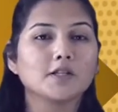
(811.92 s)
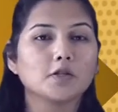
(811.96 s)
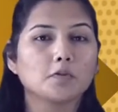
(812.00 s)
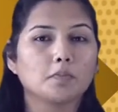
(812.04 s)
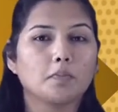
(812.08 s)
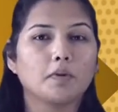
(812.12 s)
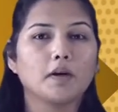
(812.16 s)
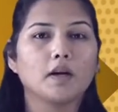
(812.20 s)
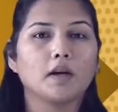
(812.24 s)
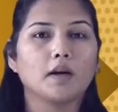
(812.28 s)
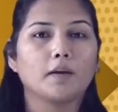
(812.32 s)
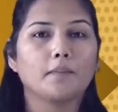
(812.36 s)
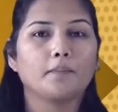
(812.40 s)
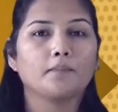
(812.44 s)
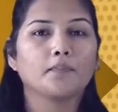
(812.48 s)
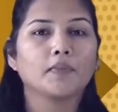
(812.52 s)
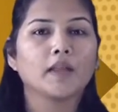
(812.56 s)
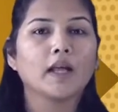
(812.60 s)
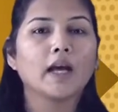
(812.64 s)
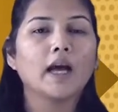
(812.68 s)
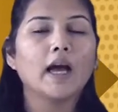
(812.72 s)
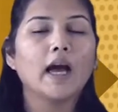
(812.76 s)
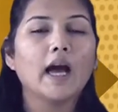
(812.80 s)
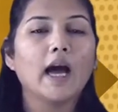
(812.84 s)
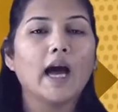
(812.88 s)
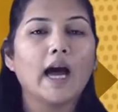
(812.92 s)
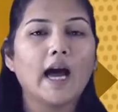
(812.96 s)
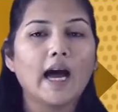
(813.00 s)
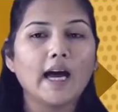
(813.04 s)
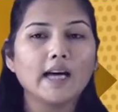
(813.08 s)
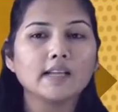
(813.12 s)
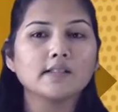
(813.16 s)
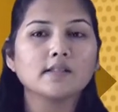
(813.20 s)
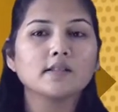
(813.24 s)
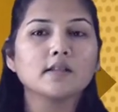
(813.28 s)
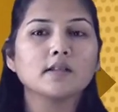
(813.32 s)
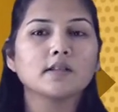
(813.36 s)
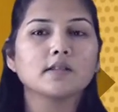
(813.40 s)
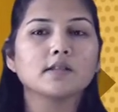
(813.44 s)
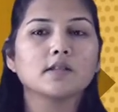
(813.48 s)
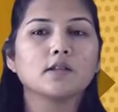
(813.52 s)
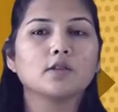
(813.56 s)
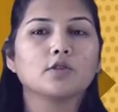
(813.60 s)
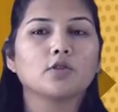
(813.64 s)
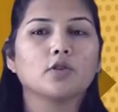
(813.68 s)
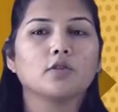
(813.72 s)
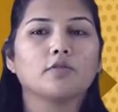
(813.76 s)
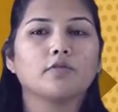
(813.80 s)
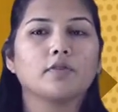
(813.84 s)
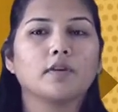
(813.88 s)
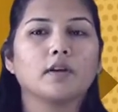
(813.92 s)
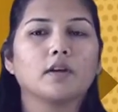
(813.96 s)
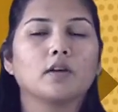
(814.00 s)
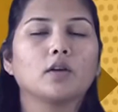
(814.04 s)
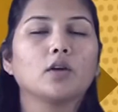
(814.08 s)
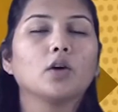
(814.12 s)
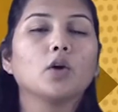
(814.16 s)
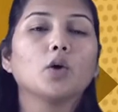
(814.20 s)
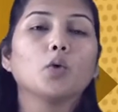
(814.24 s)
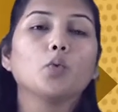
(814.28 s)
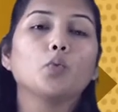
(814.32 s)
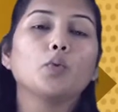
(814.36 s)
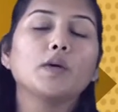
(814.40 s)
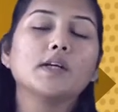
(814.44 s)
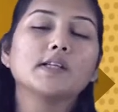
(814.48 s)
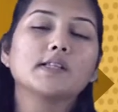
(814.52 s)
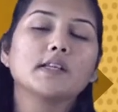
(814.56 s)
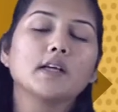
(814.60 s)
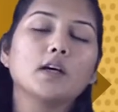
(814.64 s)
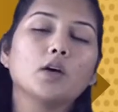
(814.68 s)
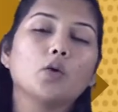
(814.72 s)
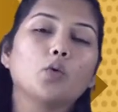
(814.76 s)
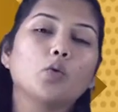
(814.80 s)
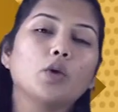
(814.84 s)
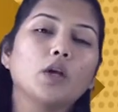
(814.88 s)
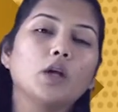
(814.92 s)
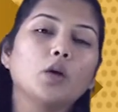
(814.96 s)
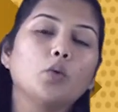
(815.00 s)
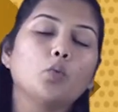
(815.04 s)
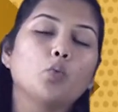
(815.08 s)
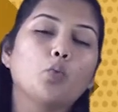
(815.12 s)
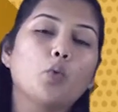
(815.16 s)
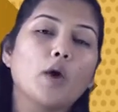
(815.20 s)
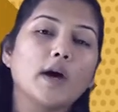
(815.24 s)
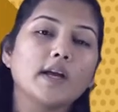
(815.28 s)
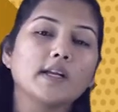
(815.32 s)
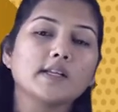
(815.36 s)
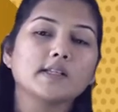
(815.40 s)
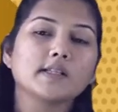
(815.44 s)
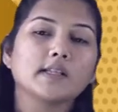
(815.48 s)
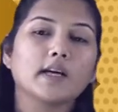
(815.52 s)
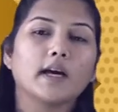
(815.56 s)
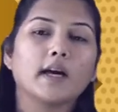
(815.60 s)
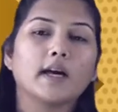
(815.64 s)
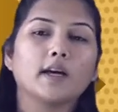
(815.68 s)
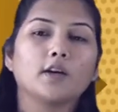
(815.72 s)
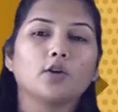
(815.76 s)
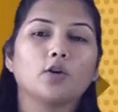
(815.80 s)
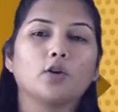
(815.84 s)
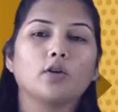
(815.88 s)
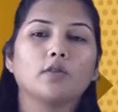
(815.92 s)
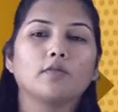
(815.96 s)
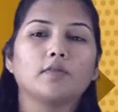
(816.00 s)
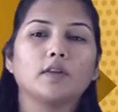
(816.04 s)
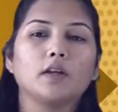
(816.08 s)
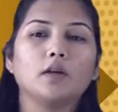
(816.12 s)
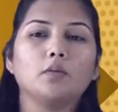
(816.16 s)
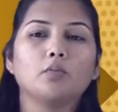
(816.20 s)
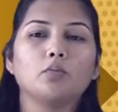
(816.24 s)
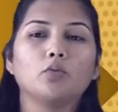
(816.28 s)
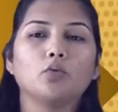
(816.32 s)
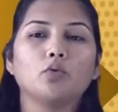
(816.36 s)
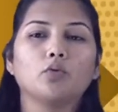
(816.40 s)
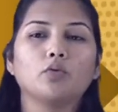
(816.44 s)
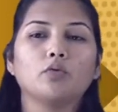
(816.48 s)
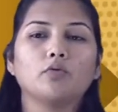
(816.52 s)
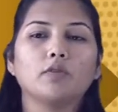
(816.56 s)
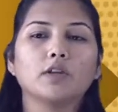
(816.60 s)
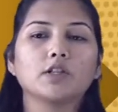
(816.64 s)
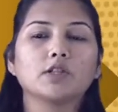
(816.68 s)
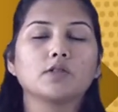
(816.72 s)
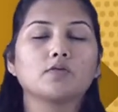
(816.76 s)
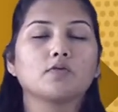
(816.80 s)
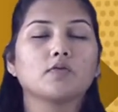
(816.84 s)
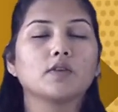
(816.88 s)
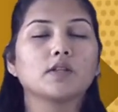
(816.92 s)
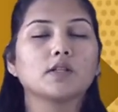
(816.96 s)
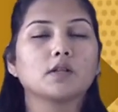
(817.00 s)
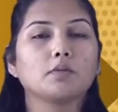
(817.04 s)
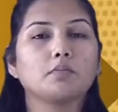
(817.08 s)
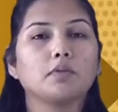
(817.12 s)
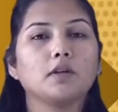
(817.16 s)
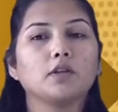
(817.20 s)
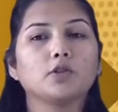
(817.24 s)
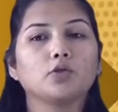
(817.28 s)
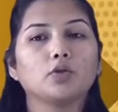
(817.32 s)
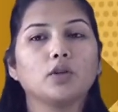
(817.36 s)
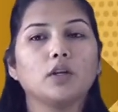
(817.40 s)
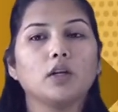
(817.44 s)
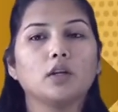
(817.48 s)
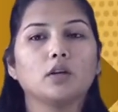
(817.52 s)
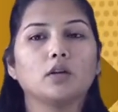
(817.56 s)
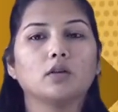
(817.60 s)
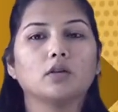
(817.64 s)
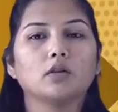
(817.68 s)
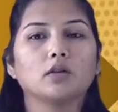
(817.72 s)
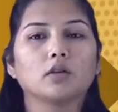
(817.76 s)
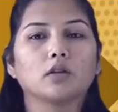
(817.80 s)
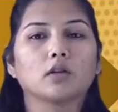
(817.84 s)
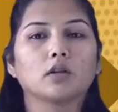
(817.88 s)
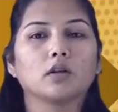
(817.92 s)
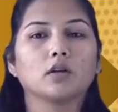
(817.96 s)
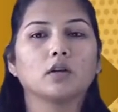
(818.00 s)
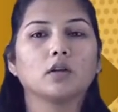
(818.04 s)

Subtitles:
spin. As a result of it, we see only one side of the moon which is visible to the Earth.